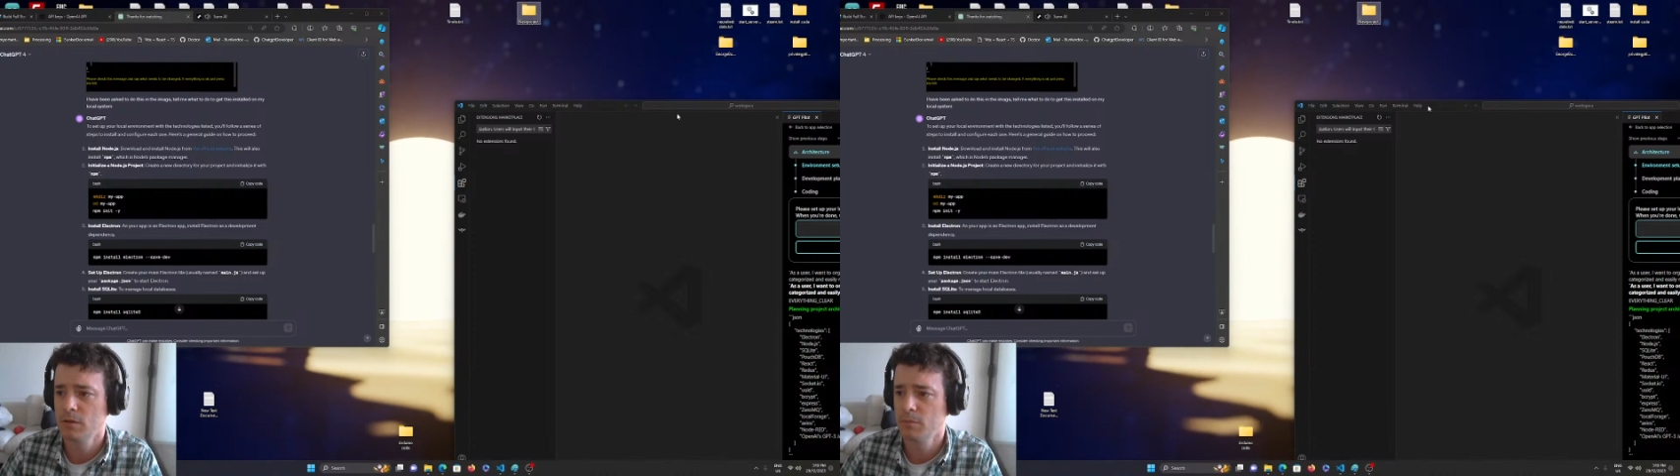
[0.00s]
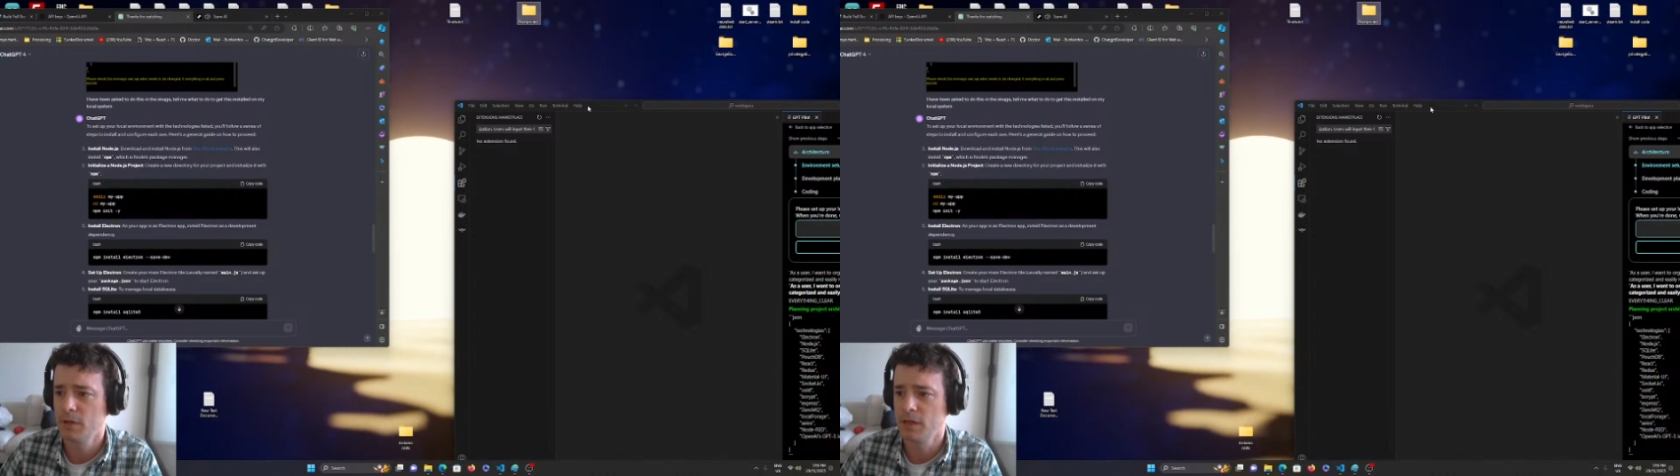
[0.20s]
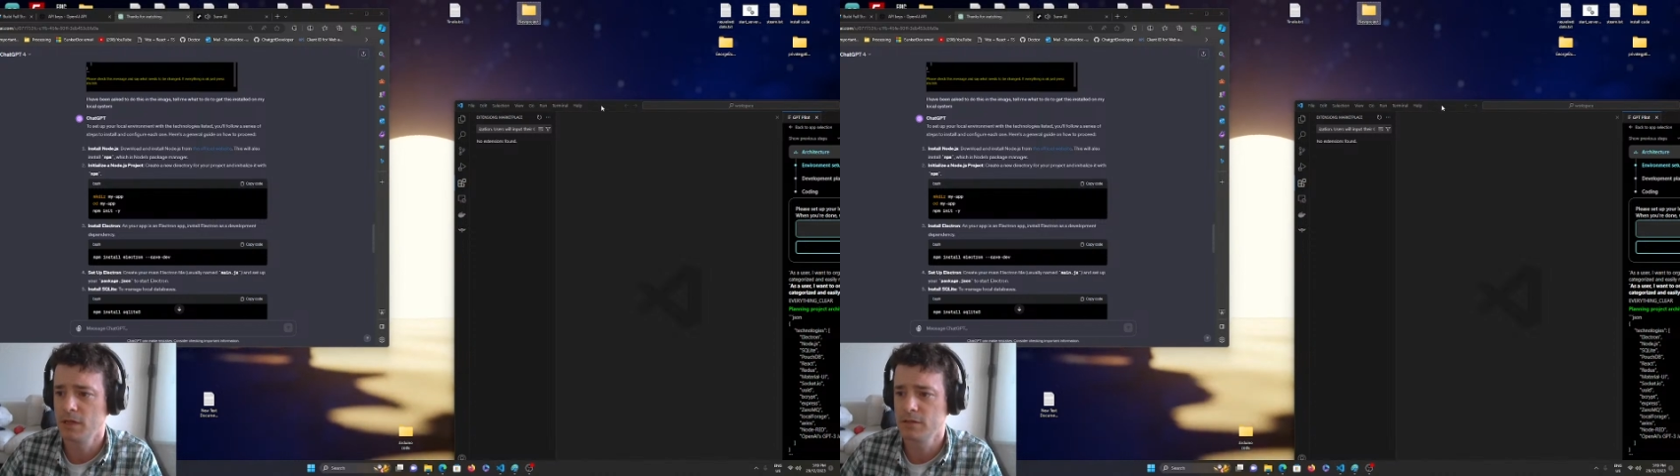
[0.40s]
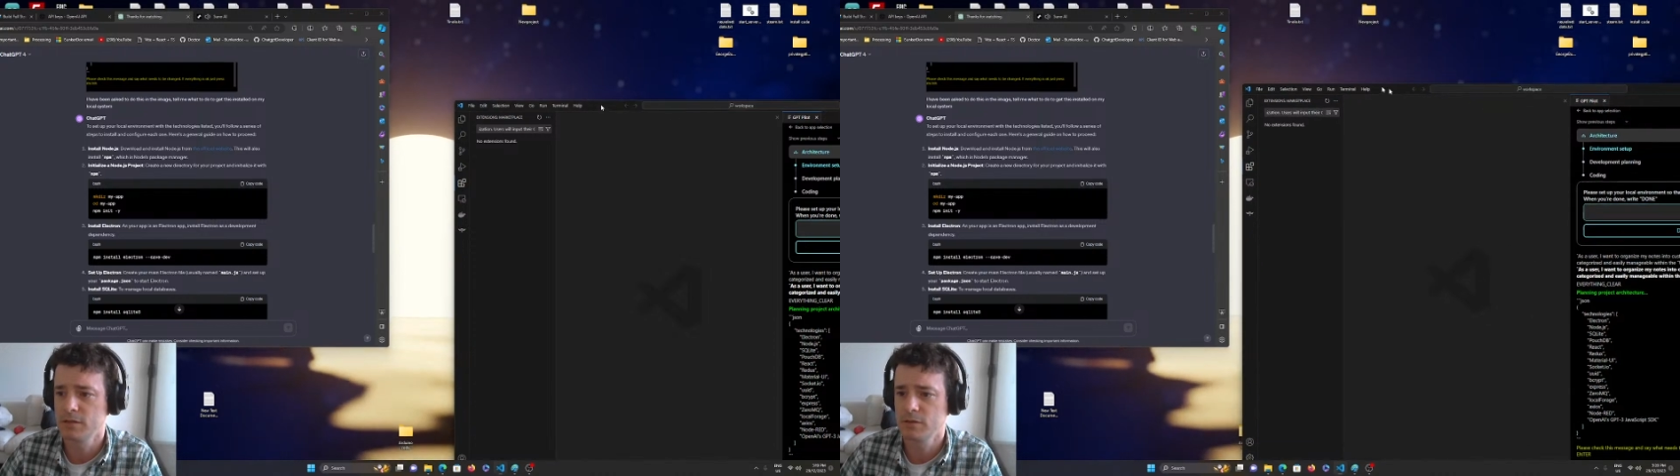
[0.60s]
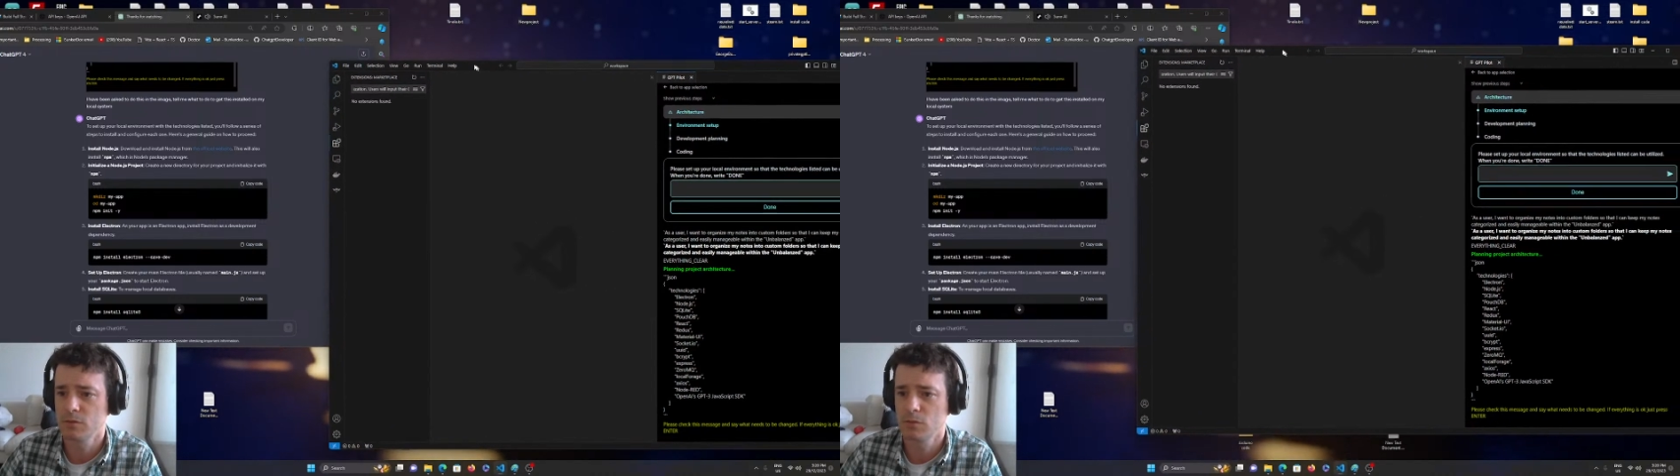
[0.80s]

but I guess,